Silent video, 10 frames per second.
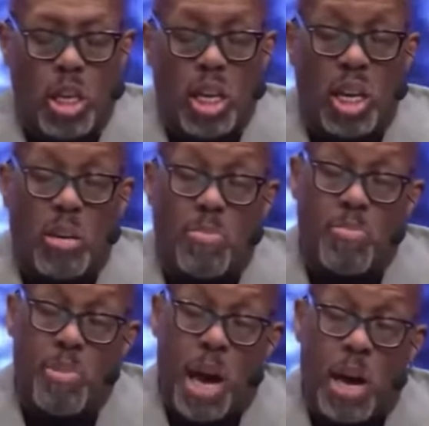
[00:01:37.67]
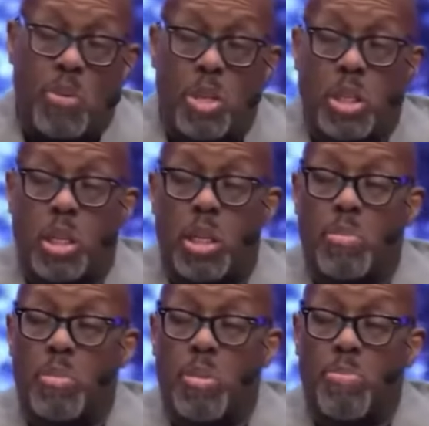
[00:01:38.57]
embarrassed
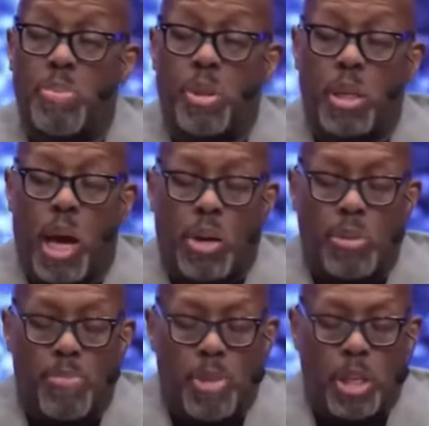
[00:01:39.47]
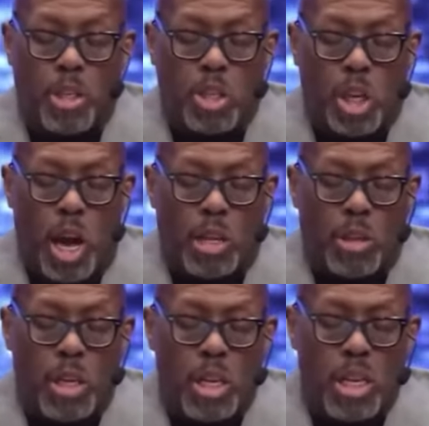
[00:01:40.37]
him, putting out a mugshot,
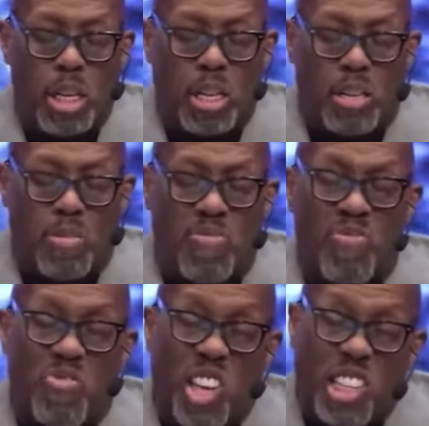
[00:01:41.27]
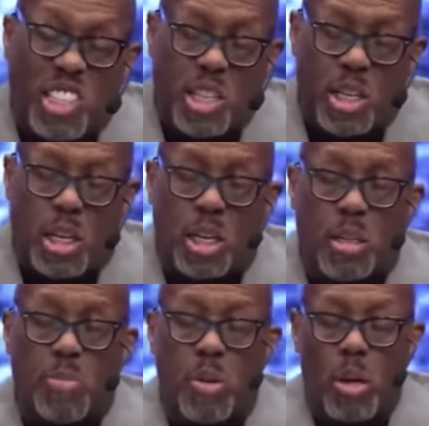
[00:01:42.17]
convicted
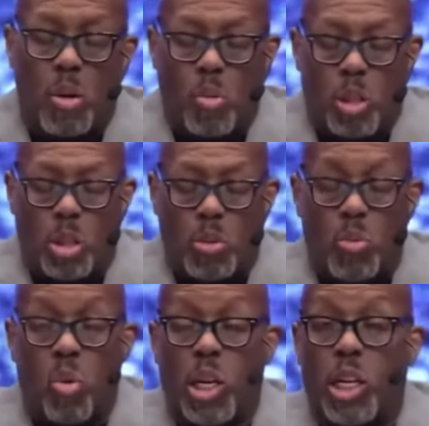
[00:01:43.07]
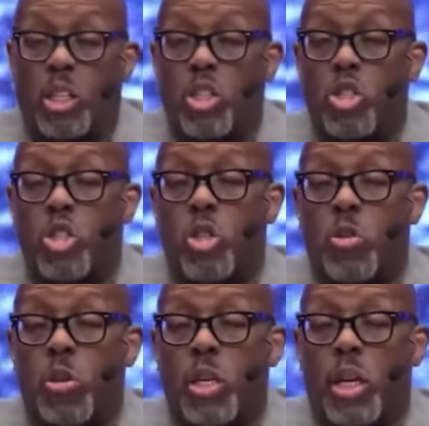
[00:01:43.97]
him with a rigged
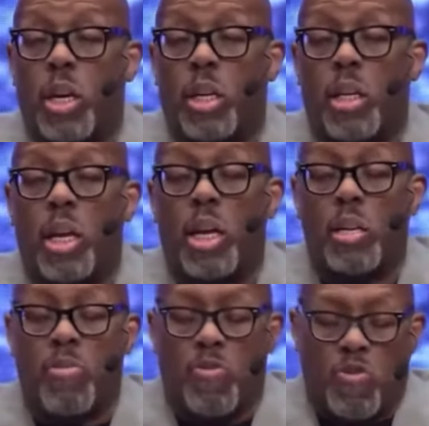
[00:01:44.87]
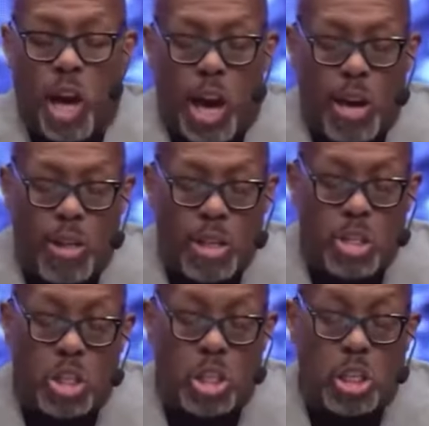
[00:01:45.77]
jury and an unfair
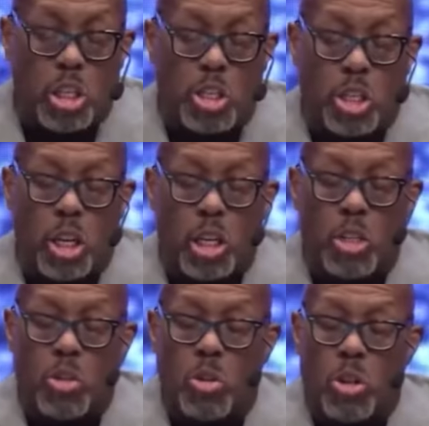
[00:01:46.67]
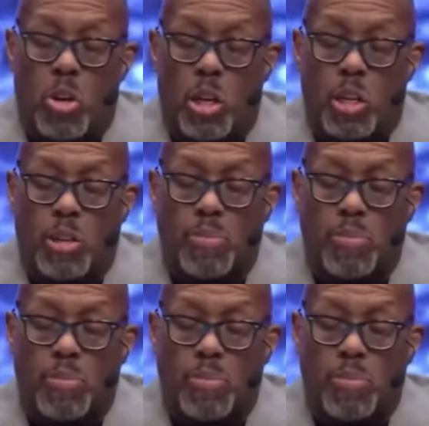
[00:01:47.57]
judge in New York.